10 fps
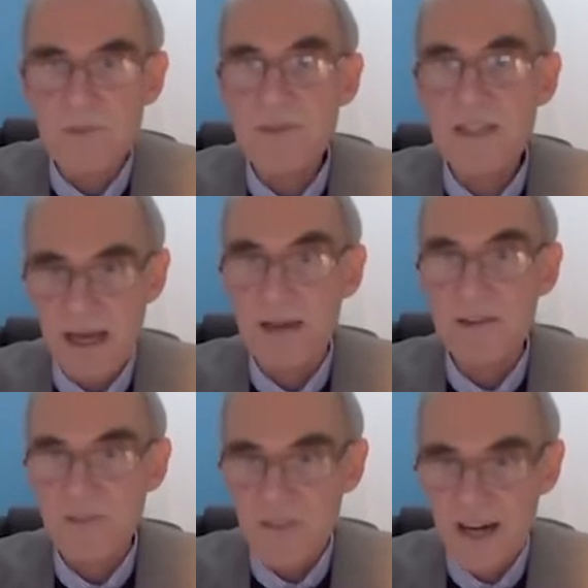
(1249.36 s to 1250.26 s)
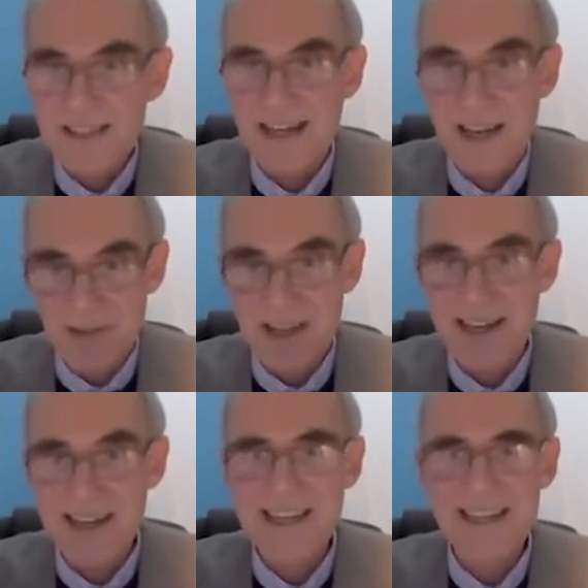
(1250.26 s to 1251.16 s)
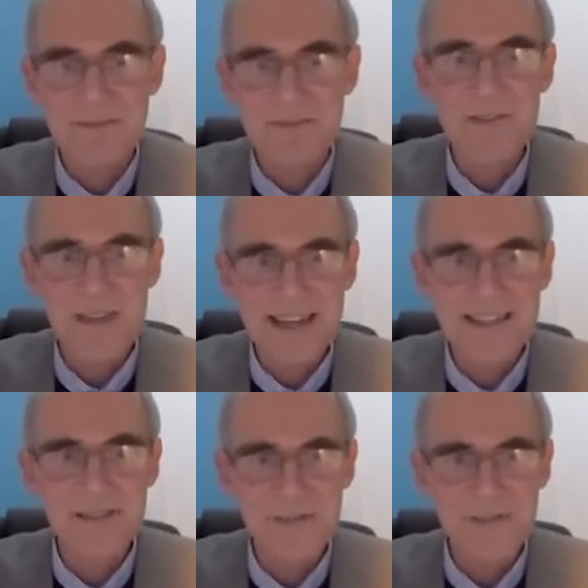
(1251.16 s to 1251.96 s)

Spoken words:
somehow defined, and I realize that can be defined in a